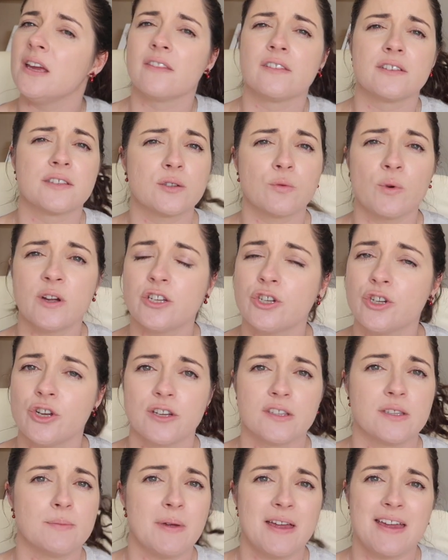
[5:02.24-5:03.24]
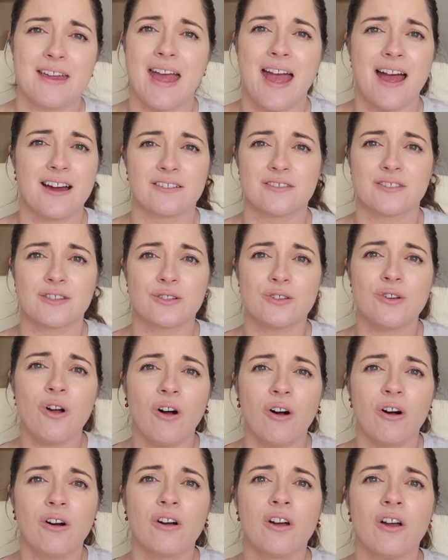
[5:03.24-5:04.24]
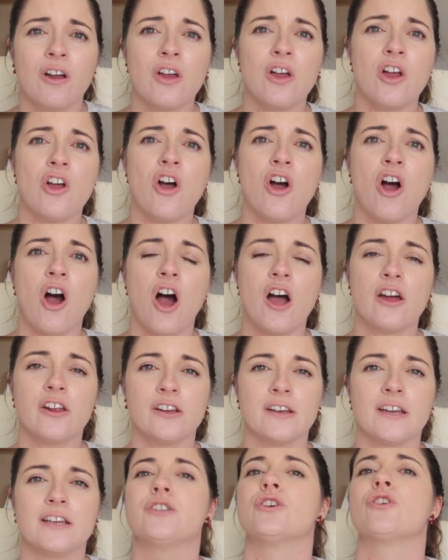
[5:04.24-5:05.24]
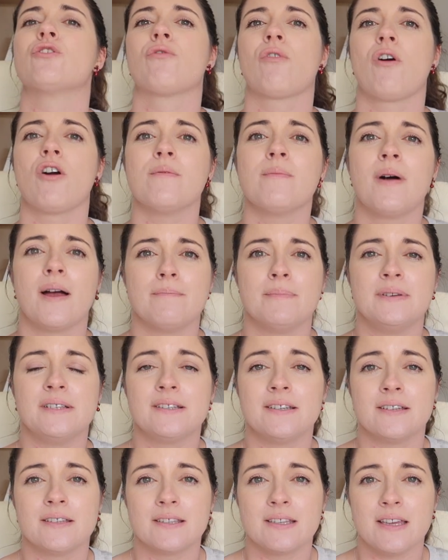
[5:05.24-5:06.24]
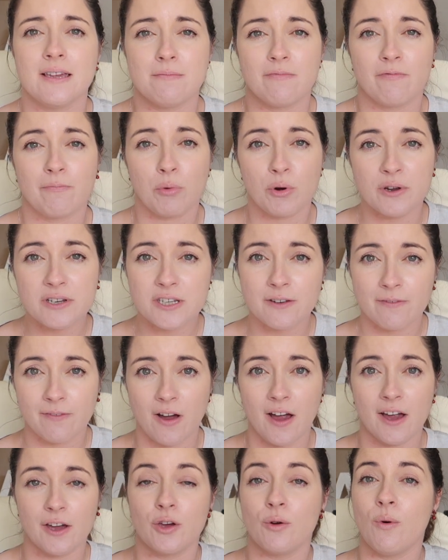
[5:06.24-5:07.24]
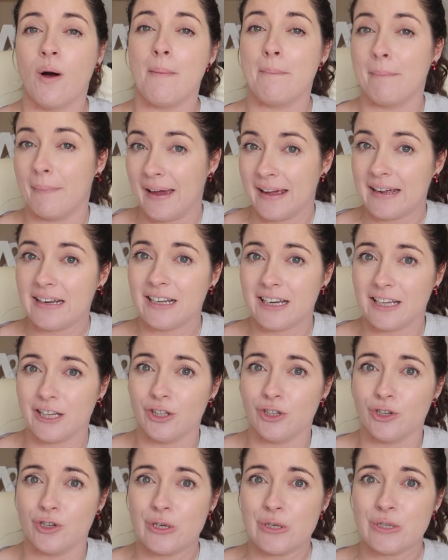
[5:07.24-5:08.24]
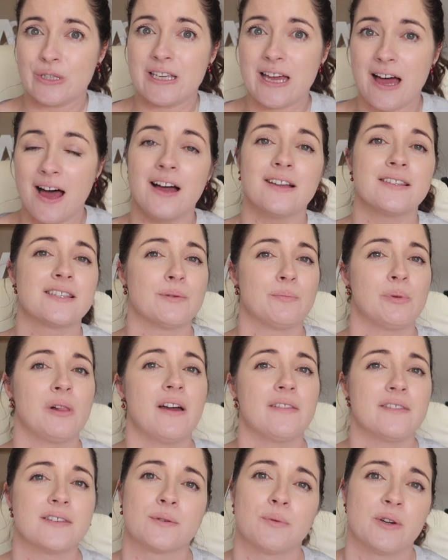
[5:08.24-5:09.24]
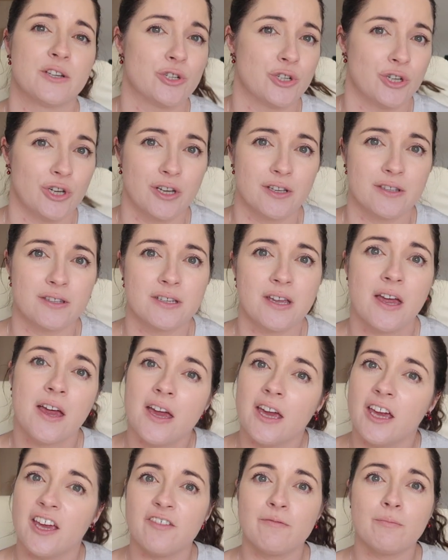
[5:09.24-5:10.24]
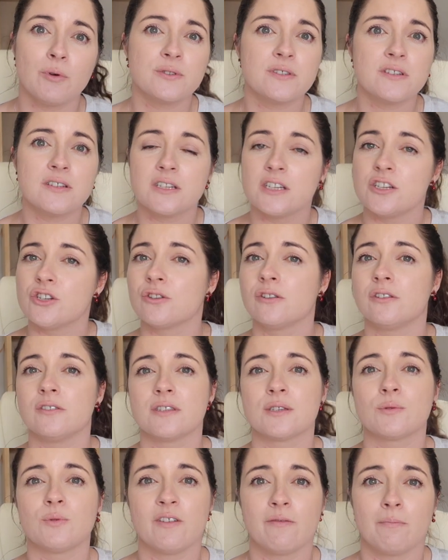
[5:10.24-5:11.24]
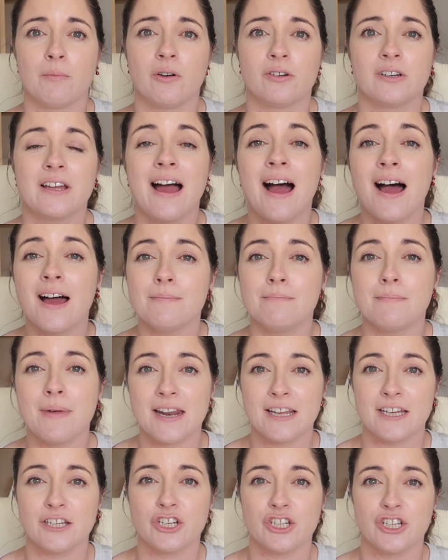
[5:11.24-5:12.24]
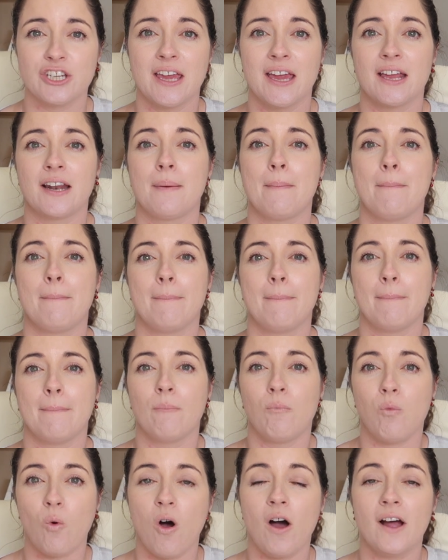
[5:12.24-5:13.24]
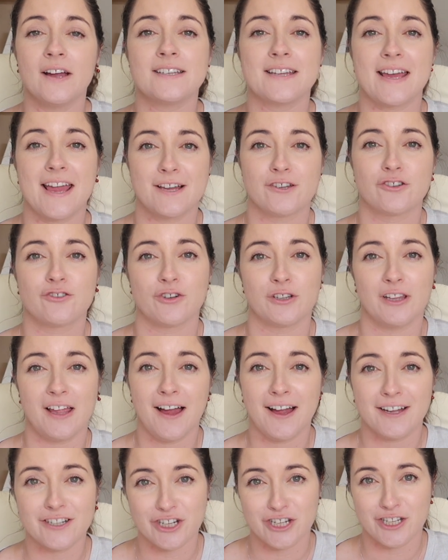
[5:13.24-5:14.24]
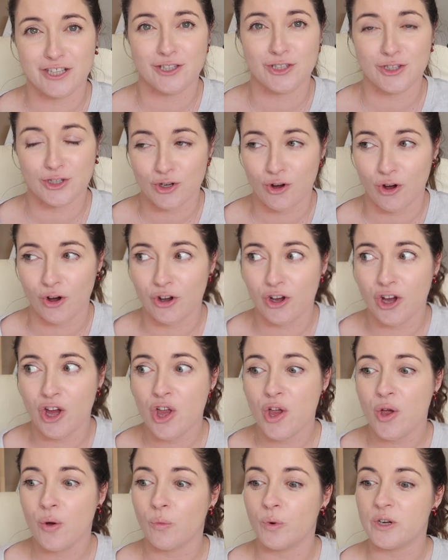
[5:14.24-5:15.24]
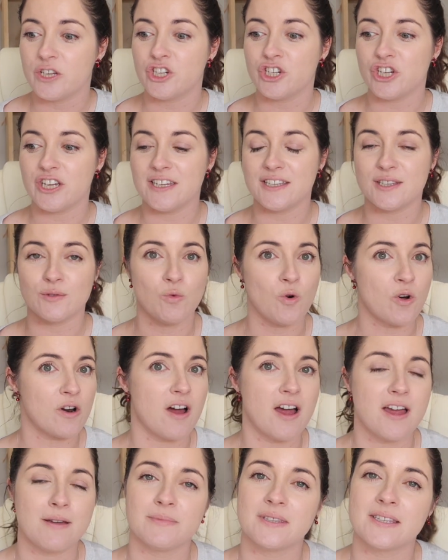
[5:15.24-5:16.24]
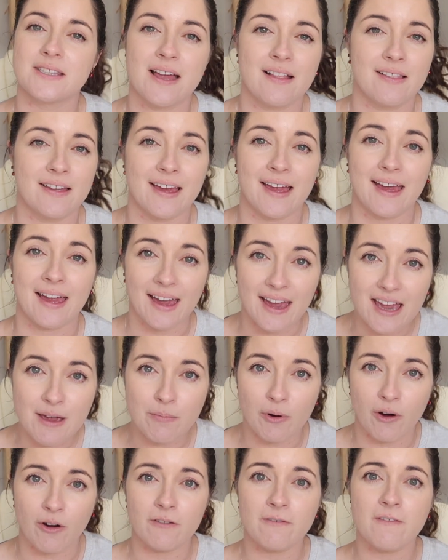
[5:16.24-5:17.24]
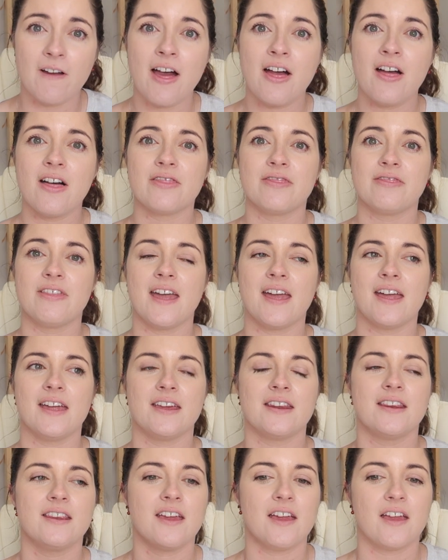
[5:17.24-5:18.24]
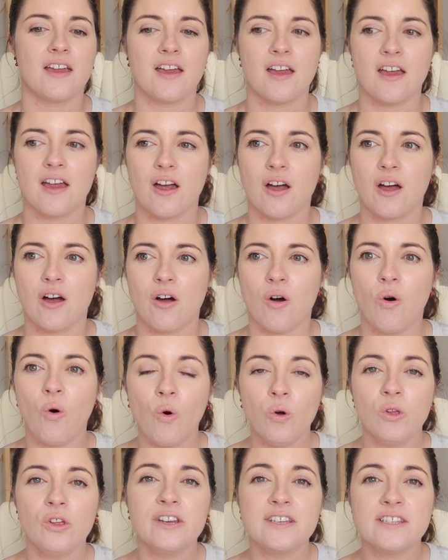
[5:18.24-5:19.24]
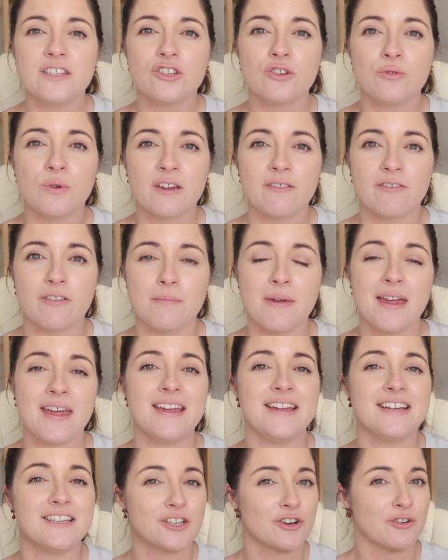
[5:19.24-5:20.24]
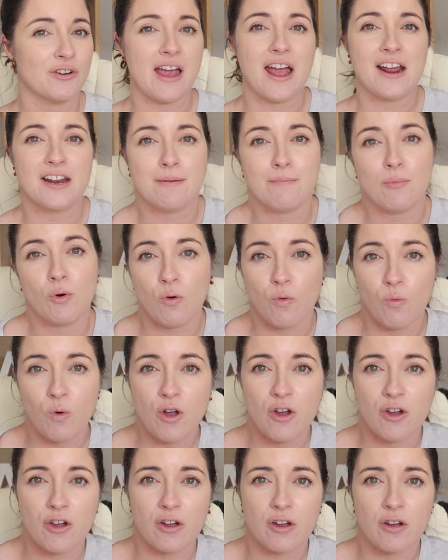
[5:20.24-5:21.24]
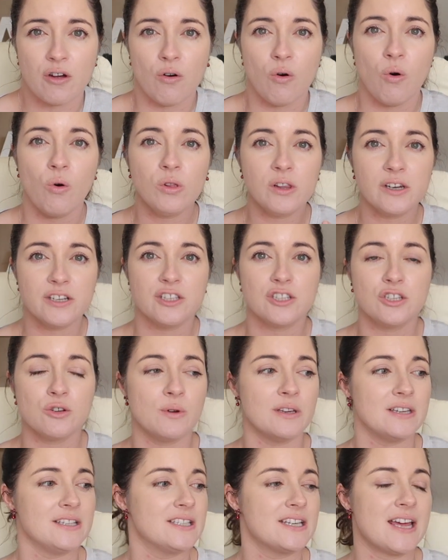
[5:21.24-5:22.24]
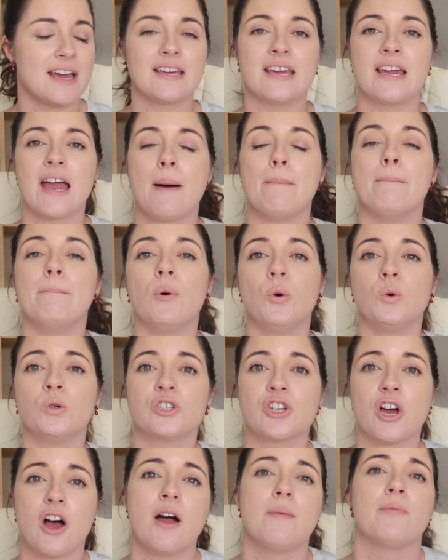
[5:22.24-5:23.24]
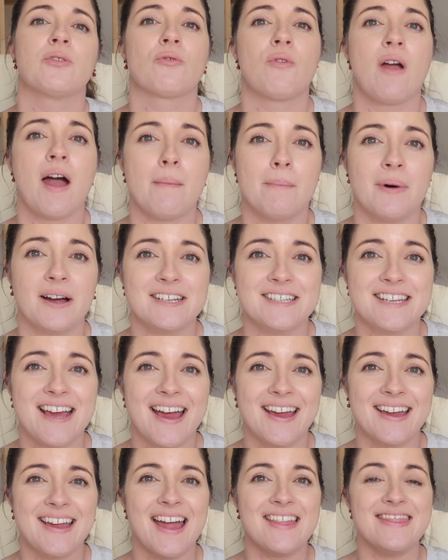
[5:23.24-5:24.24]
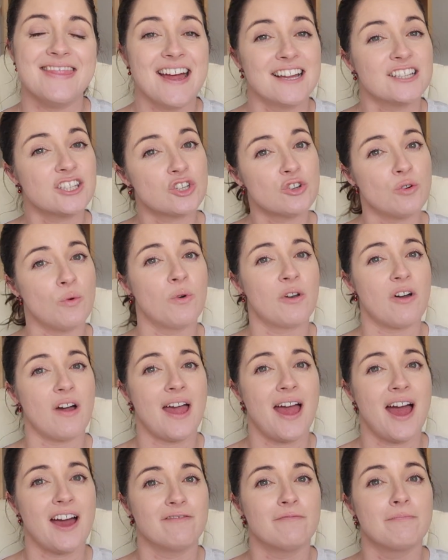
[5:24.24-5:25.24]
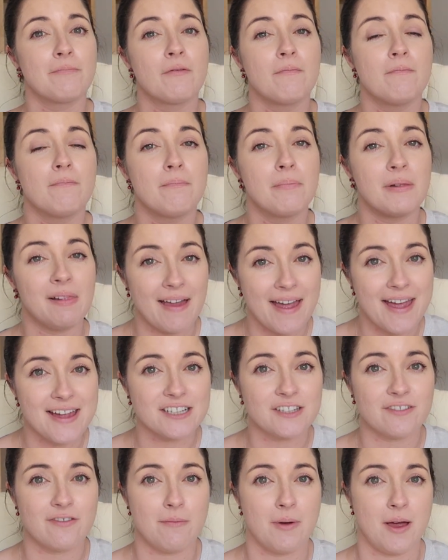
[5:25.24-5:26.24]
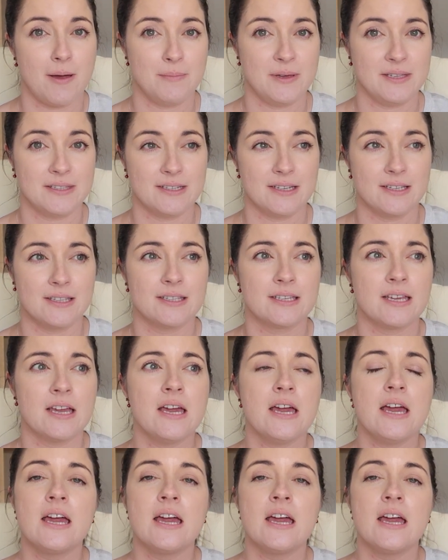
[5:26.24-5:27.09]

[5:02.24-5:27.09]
of the sweatshirts being out of stock, I don't need to grow my business if Printify, who I mainly use, can't supply the sweatshirts. If Monster Digital and SwiftPod can't manage to get white extra large in stock, which is what I am selling a heap of, then all it is doing for me is creating more work. All it is doing is taking up more time throughout my day, and that's not what I have planned for my business.